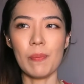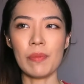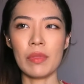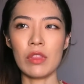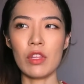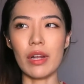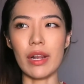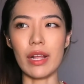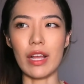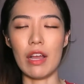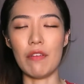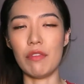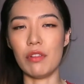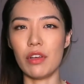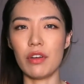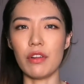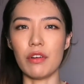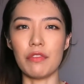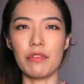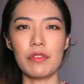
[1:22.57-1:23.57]
Not like I have a
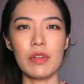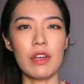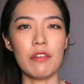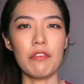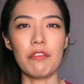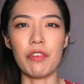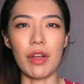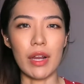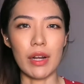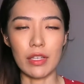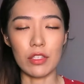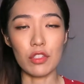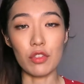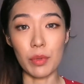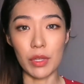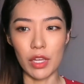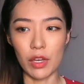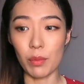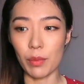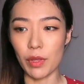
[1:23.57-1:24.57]
lot of fine lines to
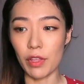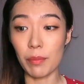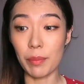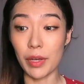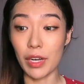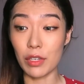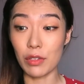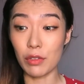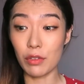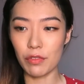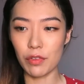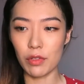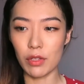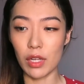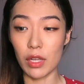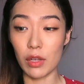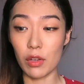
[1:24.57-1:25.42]
begin with, but I do feel like,